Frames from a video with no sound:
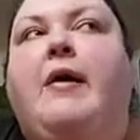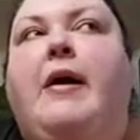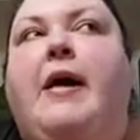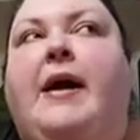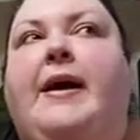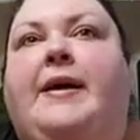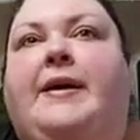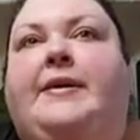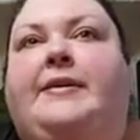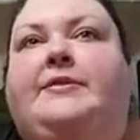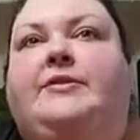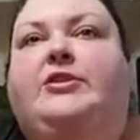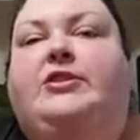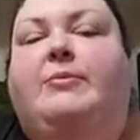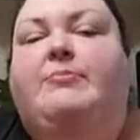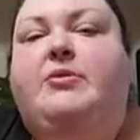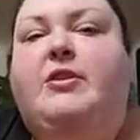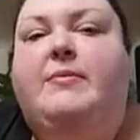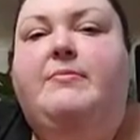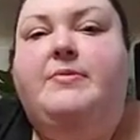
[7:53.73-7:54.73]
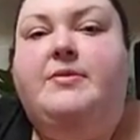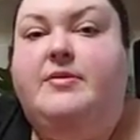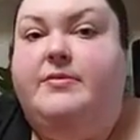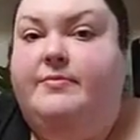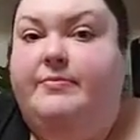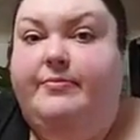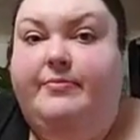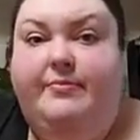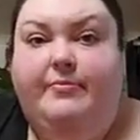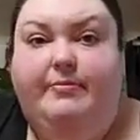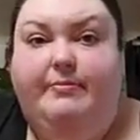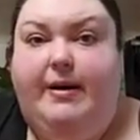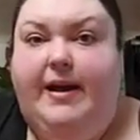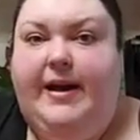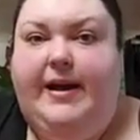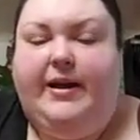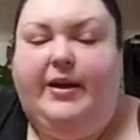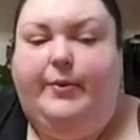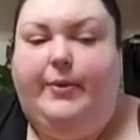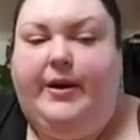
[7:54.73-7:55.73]
And sometimes my
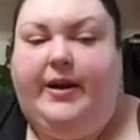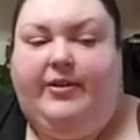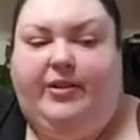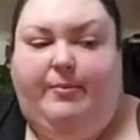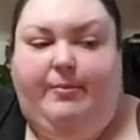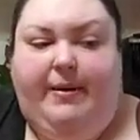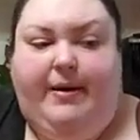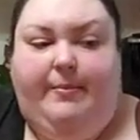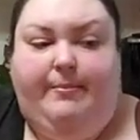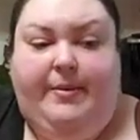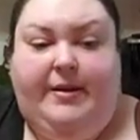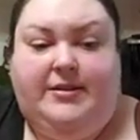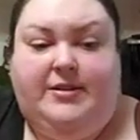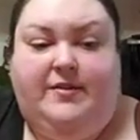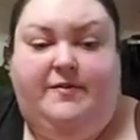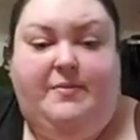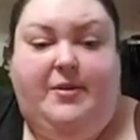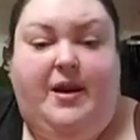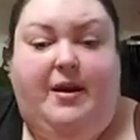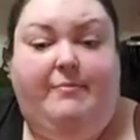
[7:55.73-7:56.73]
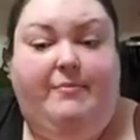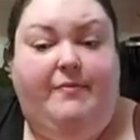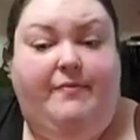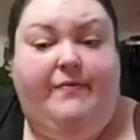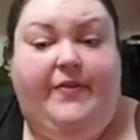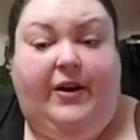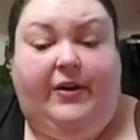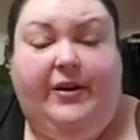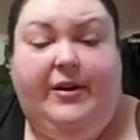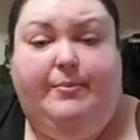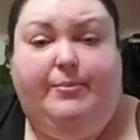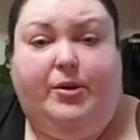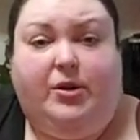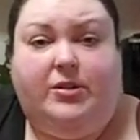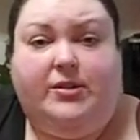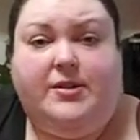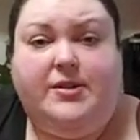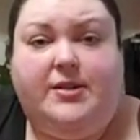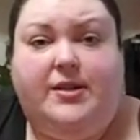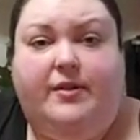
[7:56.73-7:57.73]
anger will get the best of me. I'm very
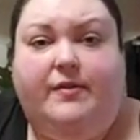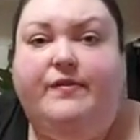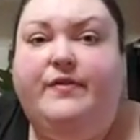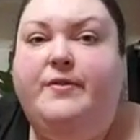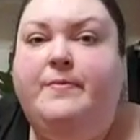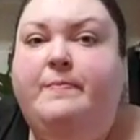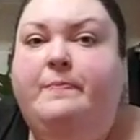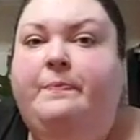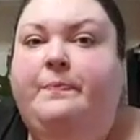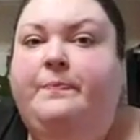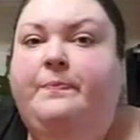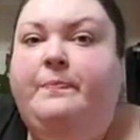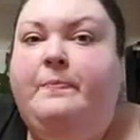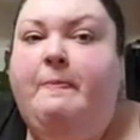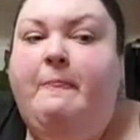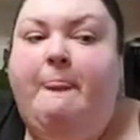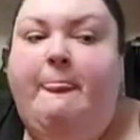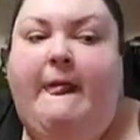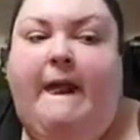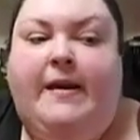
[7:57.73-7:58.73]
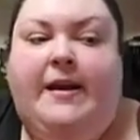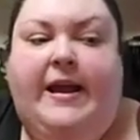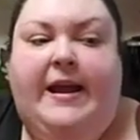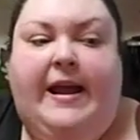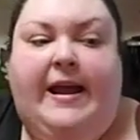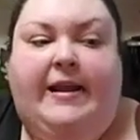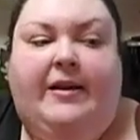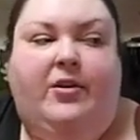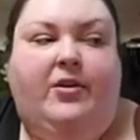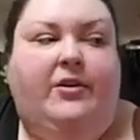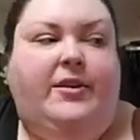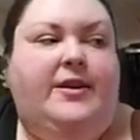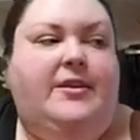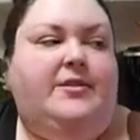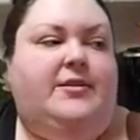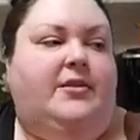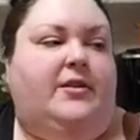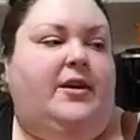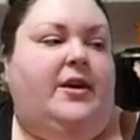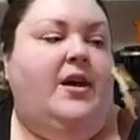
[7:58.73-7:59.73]
impulsive and I anger
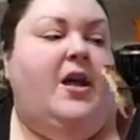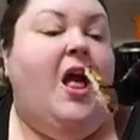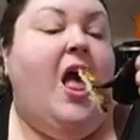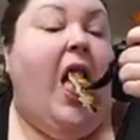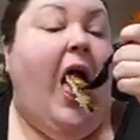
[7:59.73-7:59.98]
easily.